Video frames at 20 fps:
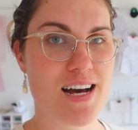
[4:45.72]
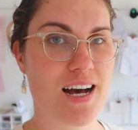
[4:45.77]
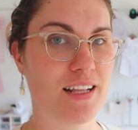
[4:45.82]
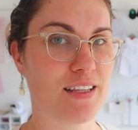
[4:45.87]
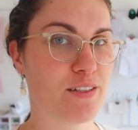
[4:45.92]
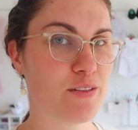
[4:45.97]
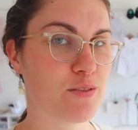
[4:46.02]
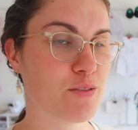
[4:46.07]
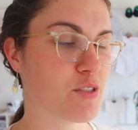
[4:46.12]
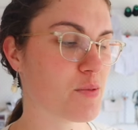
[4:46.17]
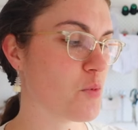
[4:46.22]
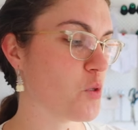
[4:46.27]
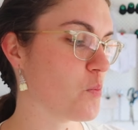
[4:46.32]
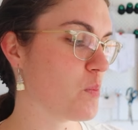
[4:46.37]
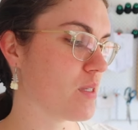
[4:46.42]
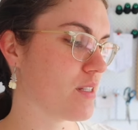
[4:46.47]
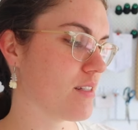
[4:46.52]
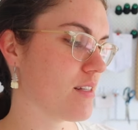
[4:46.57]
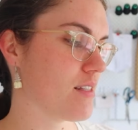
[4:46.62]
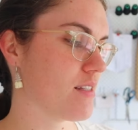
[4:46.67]
a little small
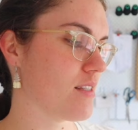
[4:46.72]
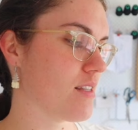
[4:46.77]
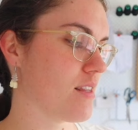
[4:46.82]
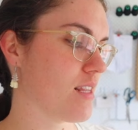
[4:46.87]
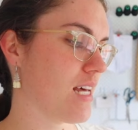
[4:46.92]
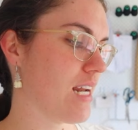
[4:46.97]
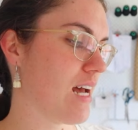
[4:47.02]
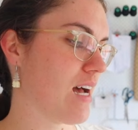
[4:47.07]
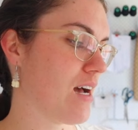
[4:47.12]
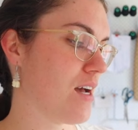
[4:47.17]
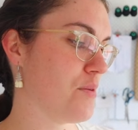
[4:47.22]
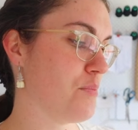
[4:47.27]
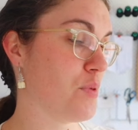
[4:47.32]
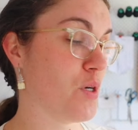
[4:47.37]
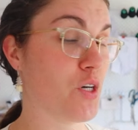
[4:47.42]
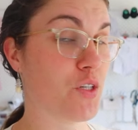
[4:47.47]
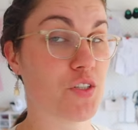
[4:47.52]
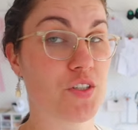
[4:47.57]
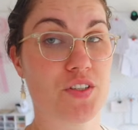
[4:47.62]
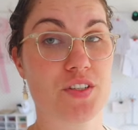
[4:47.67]
business that I
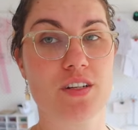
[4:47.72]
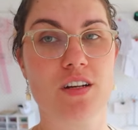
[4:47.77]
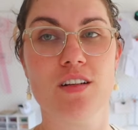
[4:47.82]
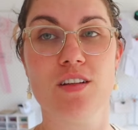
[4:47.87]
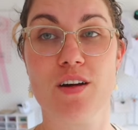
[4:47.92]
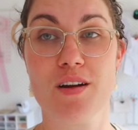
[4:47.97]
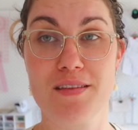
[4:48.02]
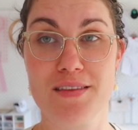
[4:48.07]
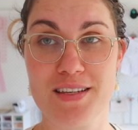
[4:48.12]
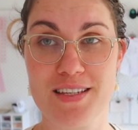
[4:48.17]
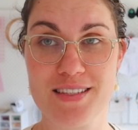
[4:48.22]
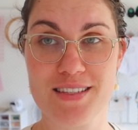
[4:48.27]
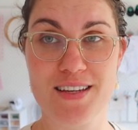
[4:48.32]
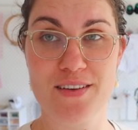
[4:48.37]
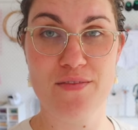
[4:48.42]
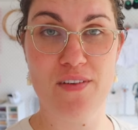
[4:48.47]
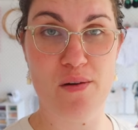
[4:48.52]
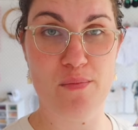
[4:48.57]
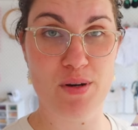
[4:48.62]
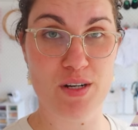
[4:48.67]
purchased a lot of these
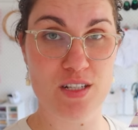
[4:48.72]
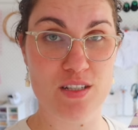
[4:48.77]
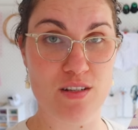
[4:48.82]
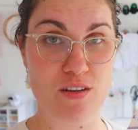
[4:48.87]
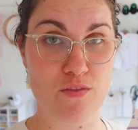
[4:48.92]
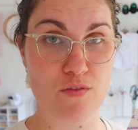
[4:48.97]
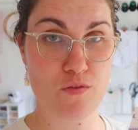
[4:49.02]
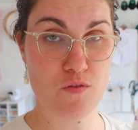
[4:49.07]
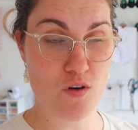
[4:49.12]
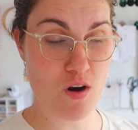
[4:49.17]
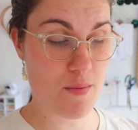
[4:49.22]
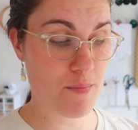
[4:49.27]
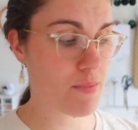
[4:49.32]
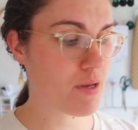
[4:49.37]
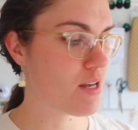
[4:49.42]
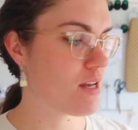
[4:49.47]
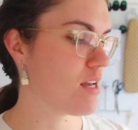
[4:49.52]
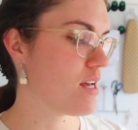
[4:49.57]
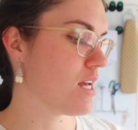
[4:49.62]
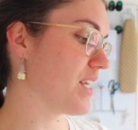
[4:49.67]
fabrics from,
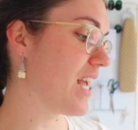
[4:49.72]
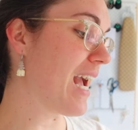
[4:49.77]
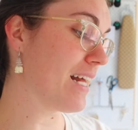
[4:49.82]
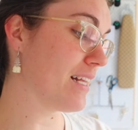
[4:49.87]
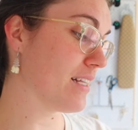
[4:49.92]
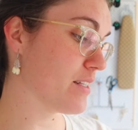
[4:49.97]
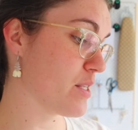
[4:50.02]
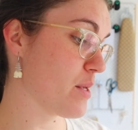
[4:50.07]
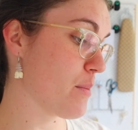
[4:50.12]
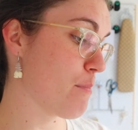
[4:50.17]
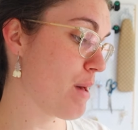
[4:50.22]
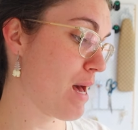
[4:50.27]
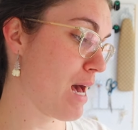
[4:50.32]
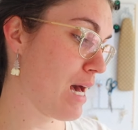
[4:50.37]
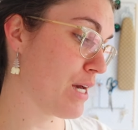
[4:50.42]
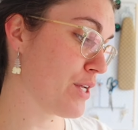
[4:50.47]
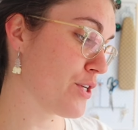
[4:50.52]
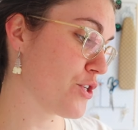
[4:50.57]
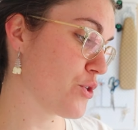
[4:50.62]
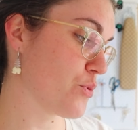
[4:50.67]
Kayla's
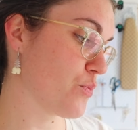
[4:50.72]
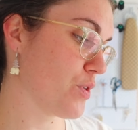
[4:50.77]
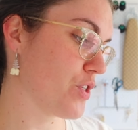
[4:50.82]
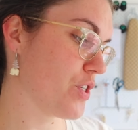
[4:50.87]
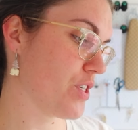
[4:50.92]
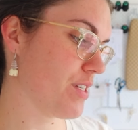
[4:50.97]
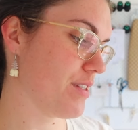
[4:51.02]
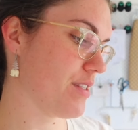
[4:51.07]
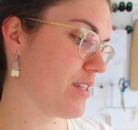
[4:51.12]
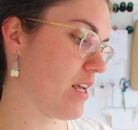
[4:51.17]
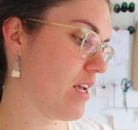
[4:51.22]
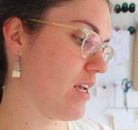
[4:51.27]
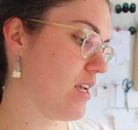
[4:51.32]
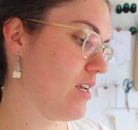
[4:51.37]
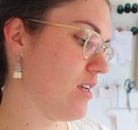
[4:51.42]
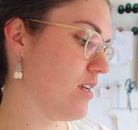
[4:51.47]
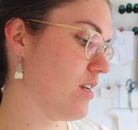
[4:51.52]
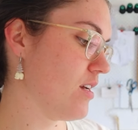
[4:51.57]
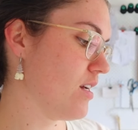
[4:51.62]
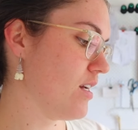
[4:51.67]
Patch, which is
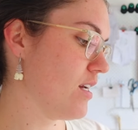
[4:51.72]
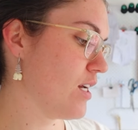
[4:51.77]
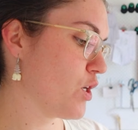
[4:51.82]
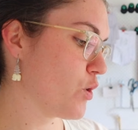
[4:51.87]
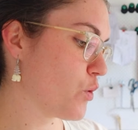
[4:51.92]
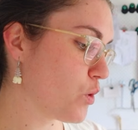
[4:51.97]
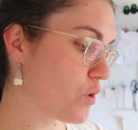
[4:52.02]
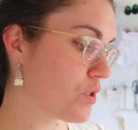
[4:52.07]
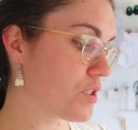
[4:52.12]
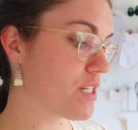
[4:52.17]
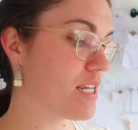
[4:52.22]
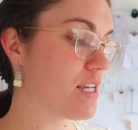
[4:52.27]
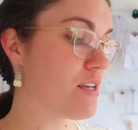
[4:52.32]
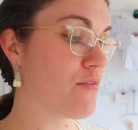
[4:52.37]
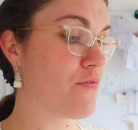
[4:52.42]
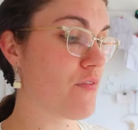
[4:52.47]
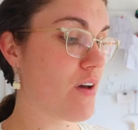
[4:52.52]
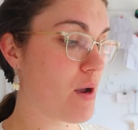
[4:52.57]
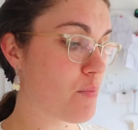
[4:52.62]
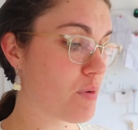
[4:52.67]
a
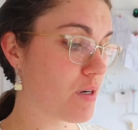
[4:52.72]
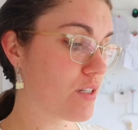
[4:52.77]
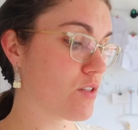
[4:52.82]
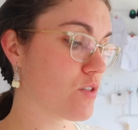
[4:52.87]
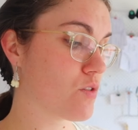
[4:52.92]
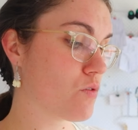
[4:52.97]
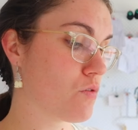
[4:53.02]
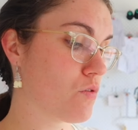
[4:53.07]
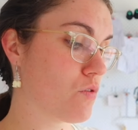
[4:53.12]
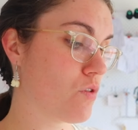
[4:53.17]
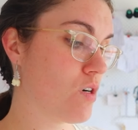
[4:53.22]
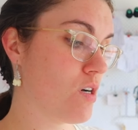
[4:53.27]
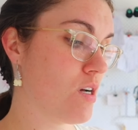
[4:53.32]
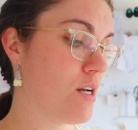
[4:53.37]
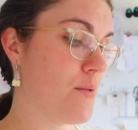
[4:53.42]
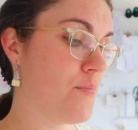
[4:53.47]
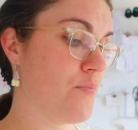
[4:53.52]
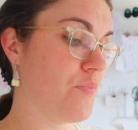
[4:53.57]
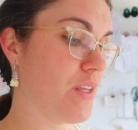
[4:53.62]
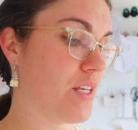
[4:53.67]
quilting fabric store,
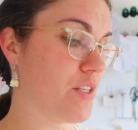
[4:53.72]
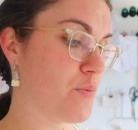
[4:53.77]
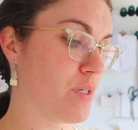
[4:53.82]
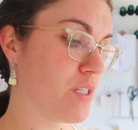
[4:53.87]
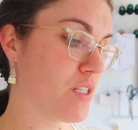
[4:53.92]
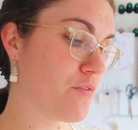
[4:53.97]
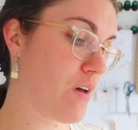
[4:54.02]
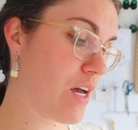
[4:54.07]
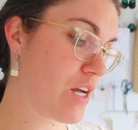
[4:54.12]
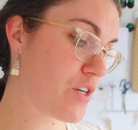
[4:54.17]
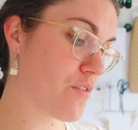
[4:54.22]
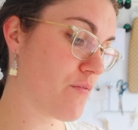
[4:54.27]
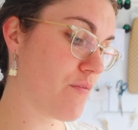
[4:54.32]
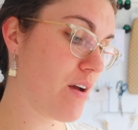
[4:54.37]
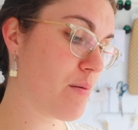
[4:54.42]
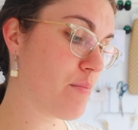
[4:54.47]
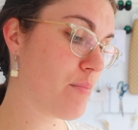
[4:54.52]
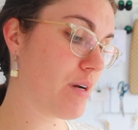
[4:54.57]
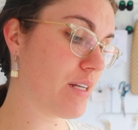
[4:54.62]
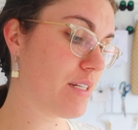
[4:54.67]
as well as fashion
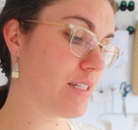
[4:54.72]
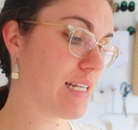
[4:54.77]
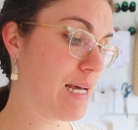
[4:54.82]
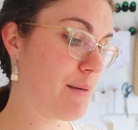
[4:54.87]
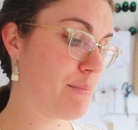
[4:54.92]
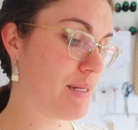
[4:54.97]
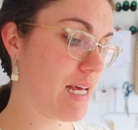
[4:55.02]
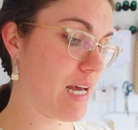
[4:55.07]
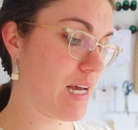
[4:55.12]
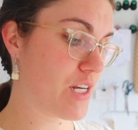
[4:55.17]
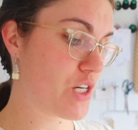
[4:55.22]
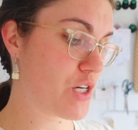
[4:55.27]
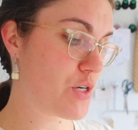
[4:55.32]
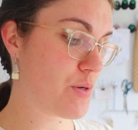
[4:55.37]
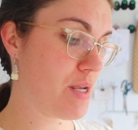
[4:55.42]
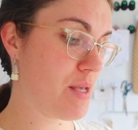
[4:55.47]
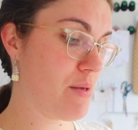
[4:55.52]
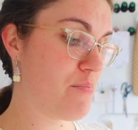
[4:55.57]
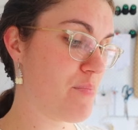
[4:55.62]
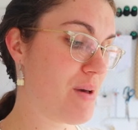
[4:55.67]
fabrics,
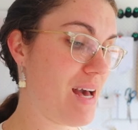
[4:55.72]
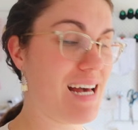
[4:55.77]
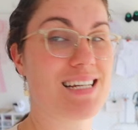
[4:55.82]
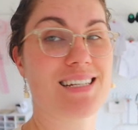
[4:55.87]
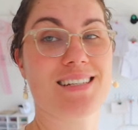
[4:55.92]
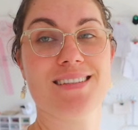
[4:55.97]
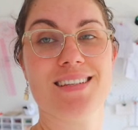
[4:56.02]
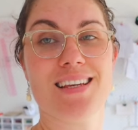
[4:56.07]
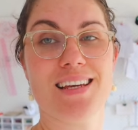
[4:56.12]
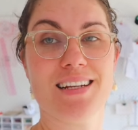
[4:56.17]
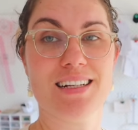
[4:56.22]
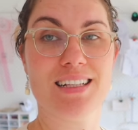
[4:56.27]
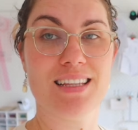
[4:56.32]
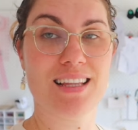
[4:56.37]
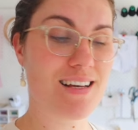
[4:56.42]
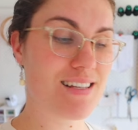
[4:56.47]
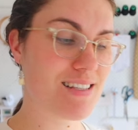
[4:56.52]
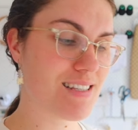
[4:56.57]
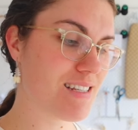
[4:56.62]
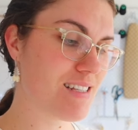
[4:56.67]
haberdashery, patterns and
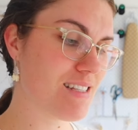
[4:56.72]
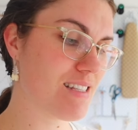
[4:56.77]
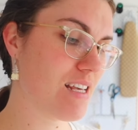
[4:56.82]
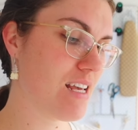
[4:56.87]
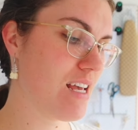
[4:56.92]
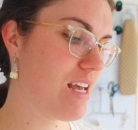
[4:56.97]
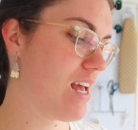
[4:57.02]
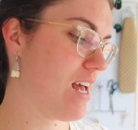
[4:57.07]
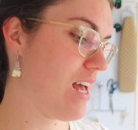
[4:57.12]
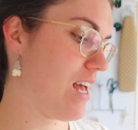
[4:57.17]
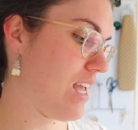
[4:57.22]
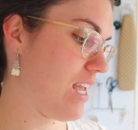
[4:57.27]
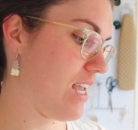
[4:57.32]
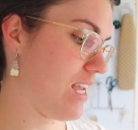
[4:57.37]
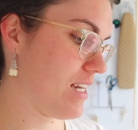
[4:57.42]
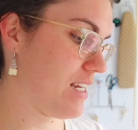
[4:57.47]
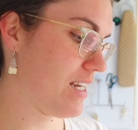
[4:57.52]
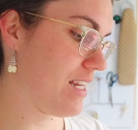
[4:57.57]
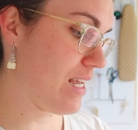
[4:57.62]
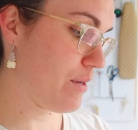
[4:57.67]
classes
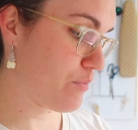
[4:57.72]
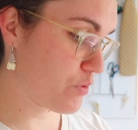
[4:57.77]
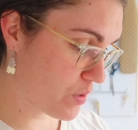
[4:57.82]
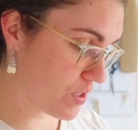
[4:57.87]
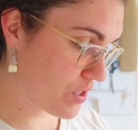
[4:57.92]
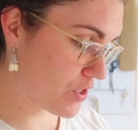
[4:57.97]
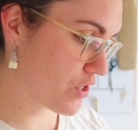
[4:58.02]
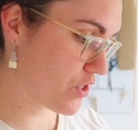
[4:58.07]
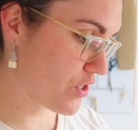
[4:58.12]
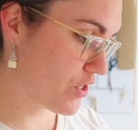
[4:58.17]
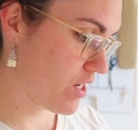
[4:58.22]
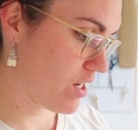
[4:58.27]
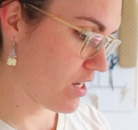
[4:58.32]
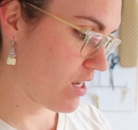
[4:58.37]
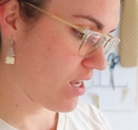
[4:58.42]
in Ipswich.